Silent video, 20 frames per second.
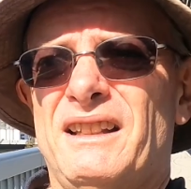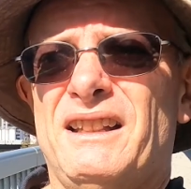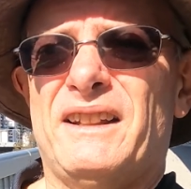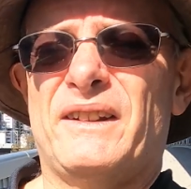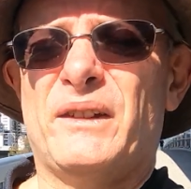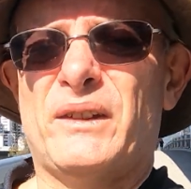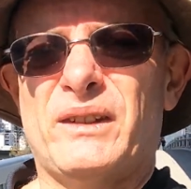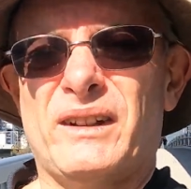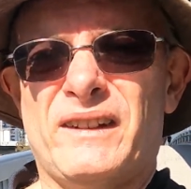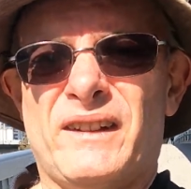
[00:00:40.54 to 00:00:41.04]

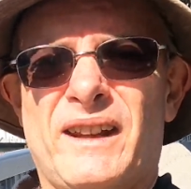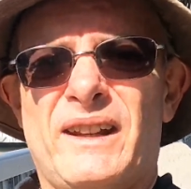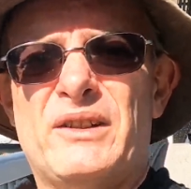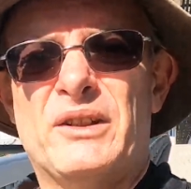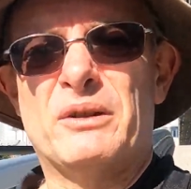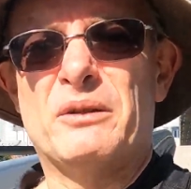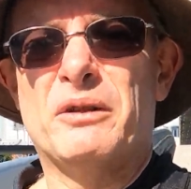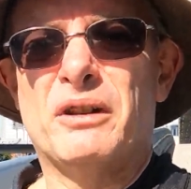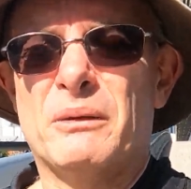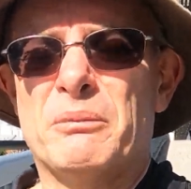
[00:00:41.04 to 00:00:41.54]
It's
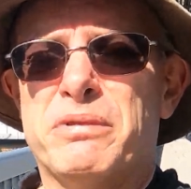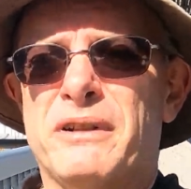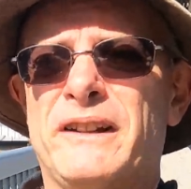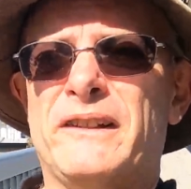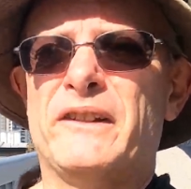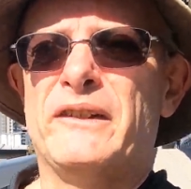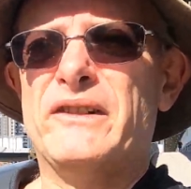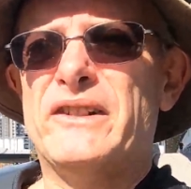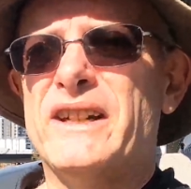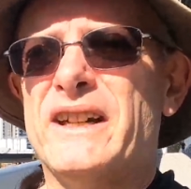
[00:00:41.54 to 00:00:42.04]
actually quite a
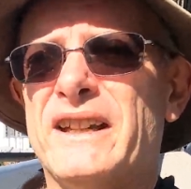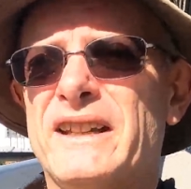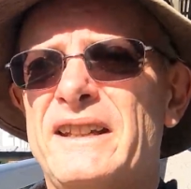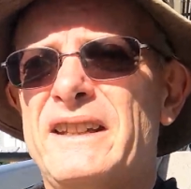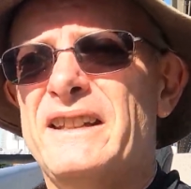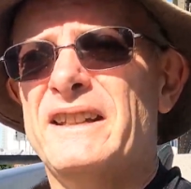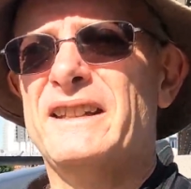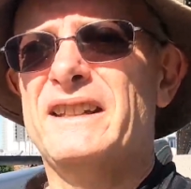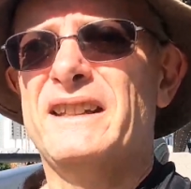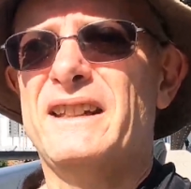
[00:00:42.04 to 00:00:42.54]
pleasant day.
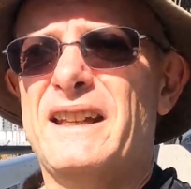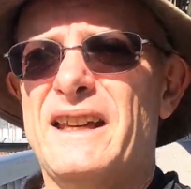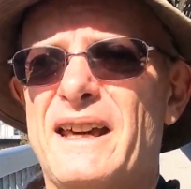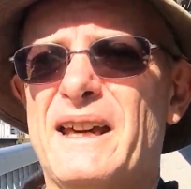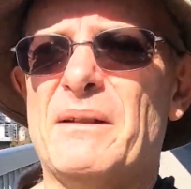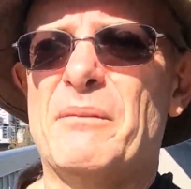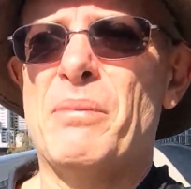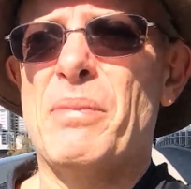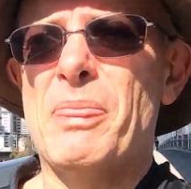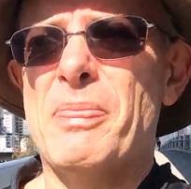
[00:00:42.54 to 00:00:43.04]

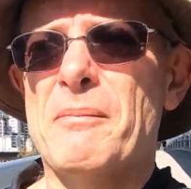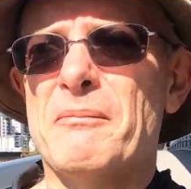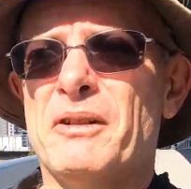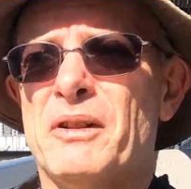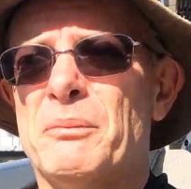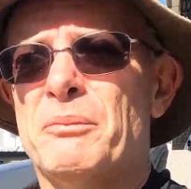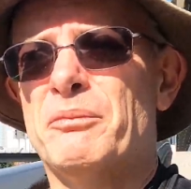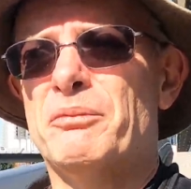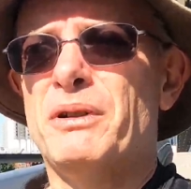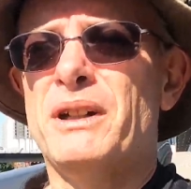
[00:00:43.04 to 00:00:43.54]
It's
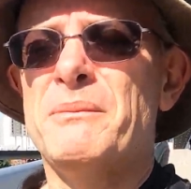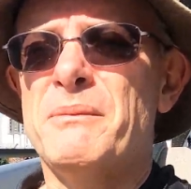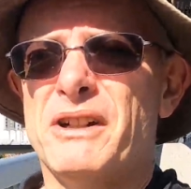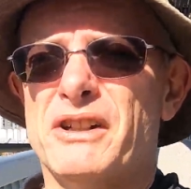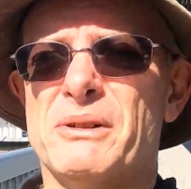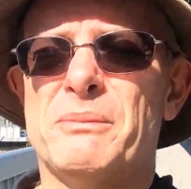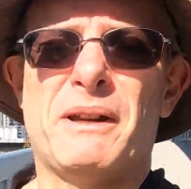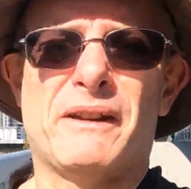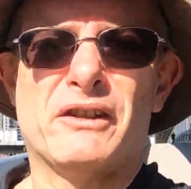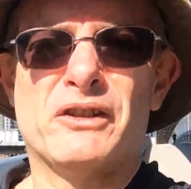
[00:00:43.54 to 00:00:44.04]
pretty much
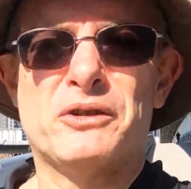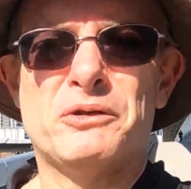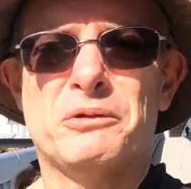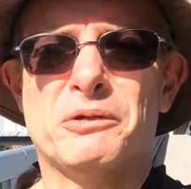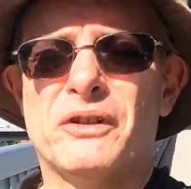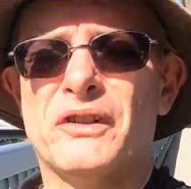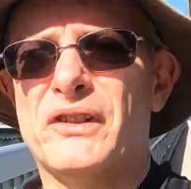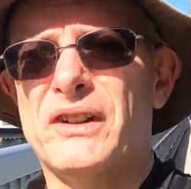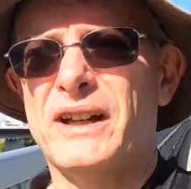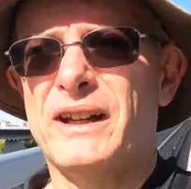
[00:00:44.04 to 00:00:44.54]
about the
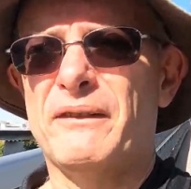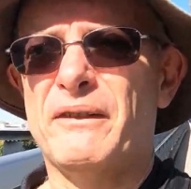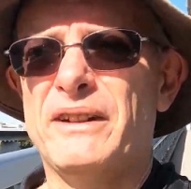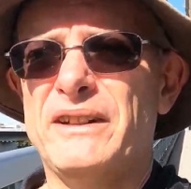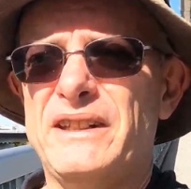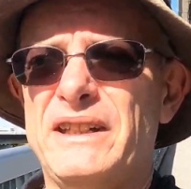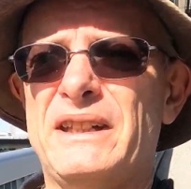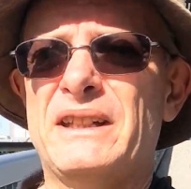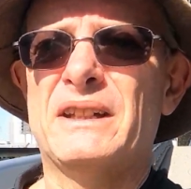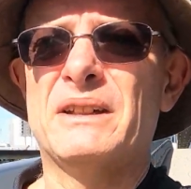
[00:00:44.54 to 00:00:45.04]
shortest day of the
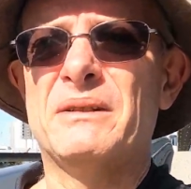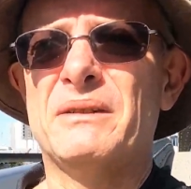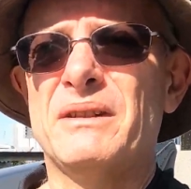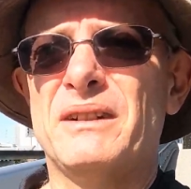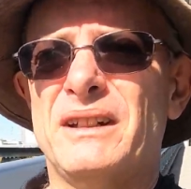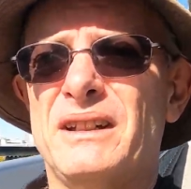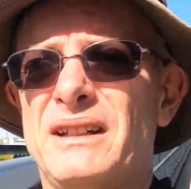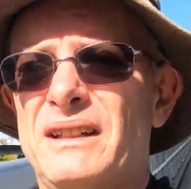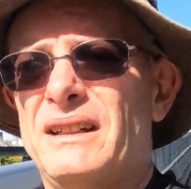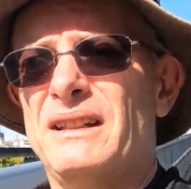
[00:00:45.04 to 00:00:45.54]
year
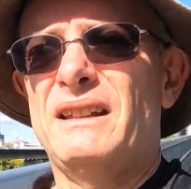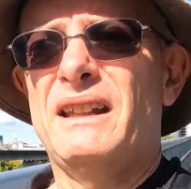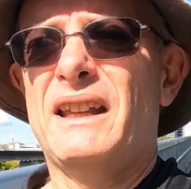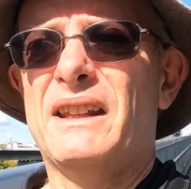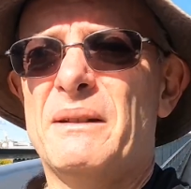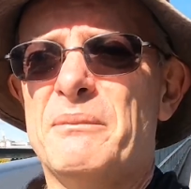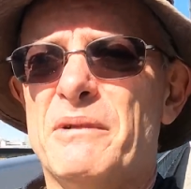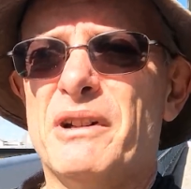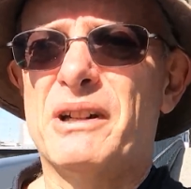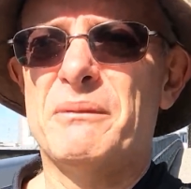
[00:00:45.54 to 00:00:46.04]
at
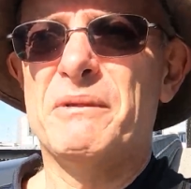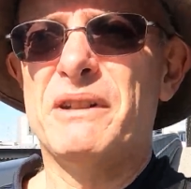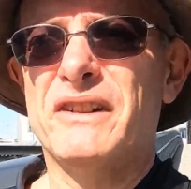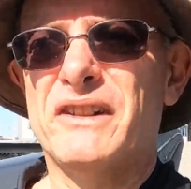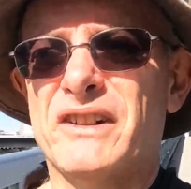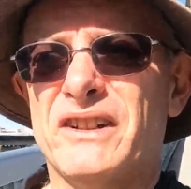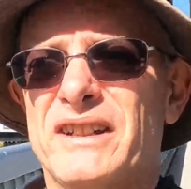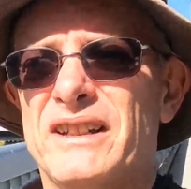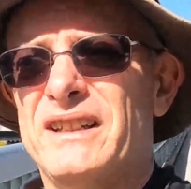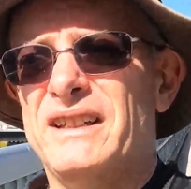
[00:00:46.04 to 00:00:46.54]
the moment.